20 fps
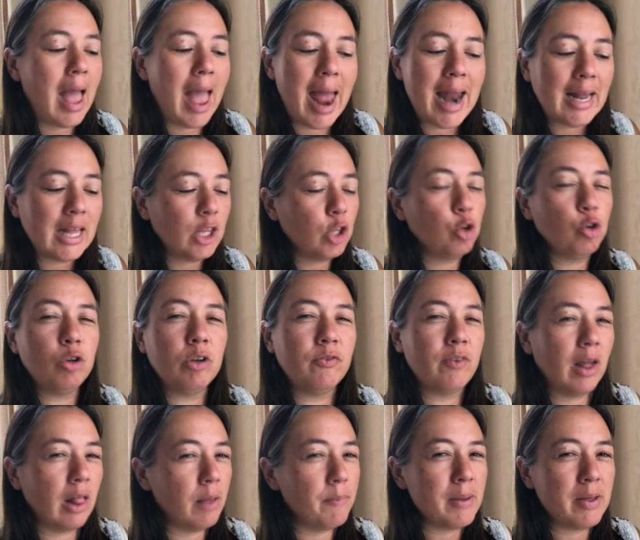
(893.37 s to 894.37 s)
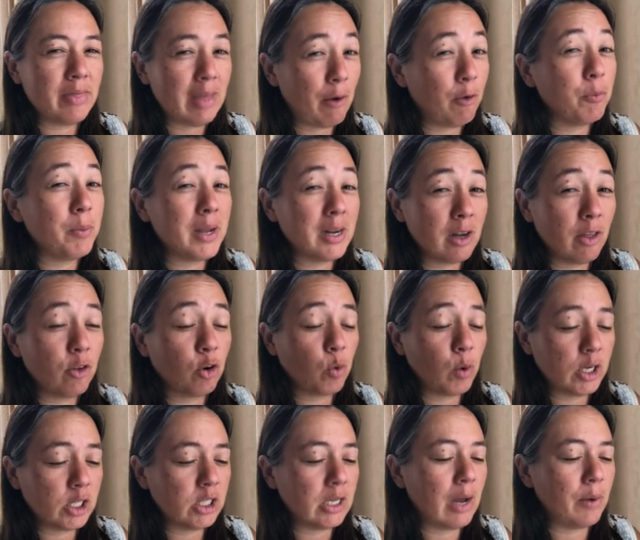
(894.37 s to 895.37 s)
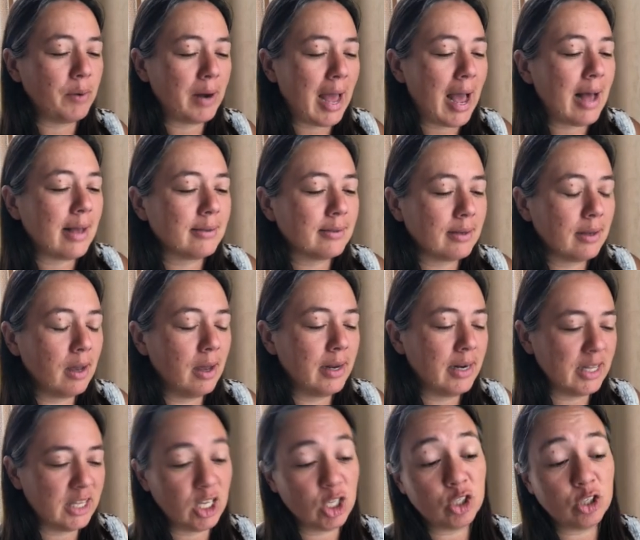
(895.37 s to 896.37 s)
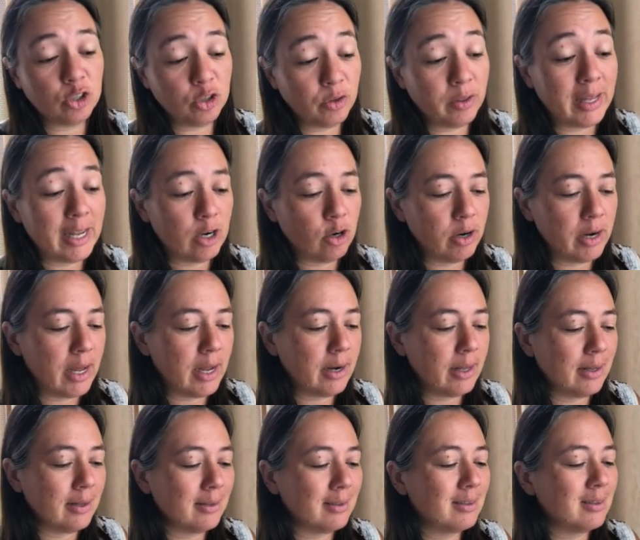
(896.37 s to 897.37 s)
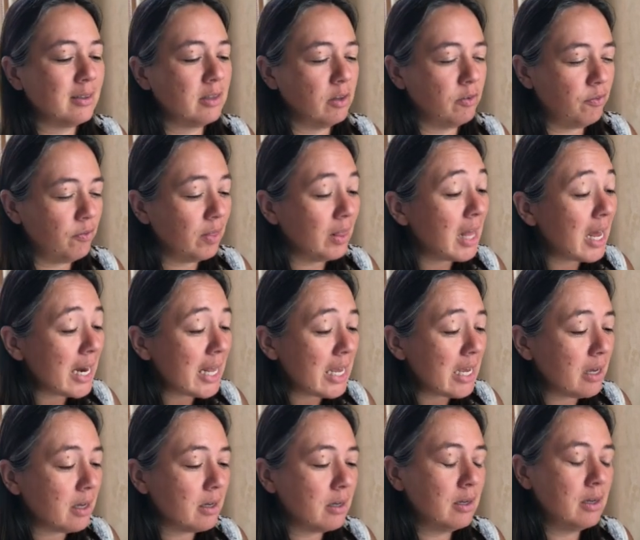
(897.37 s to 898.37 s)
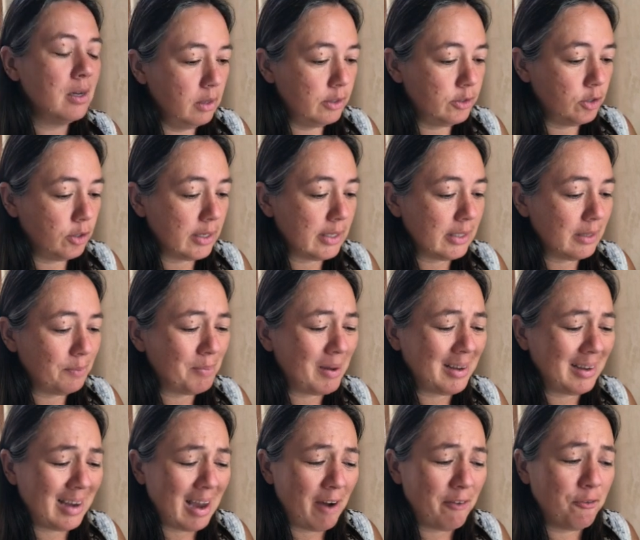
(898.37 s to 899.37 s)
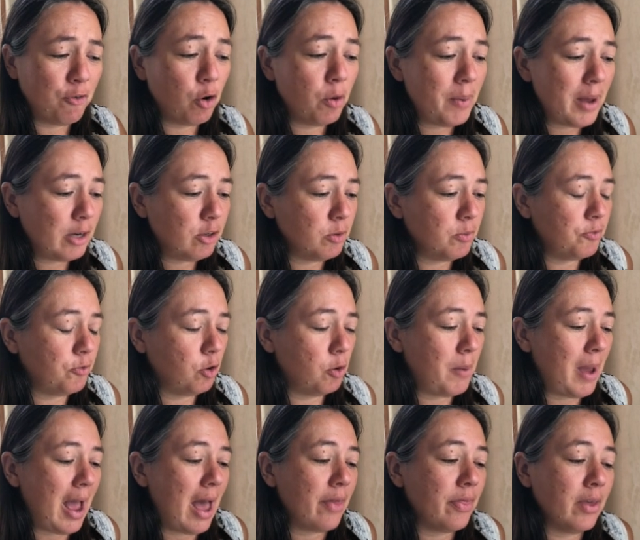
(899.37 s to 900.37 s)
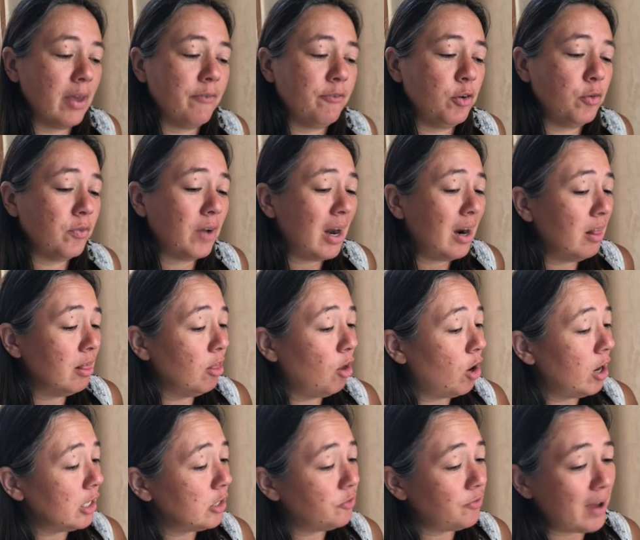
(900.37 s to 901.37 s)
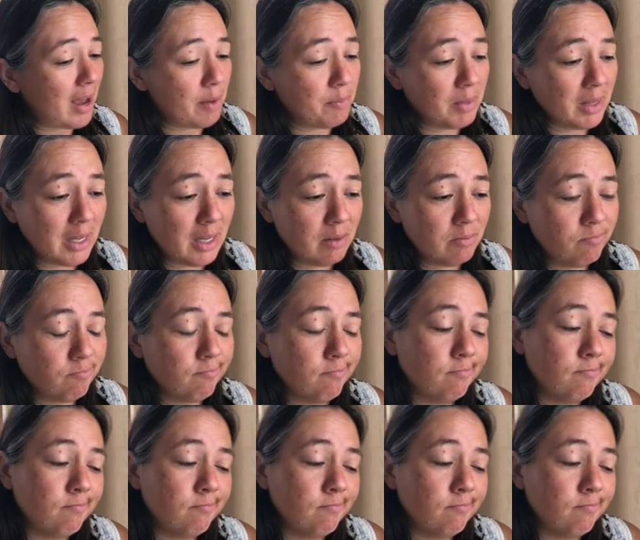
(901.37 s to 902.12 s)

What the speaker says: Any new development, that would be another question I would ask in addition to the internet, is the flooding. Let's look at, but yeah, four bedroom, four bath. If you've got a large family,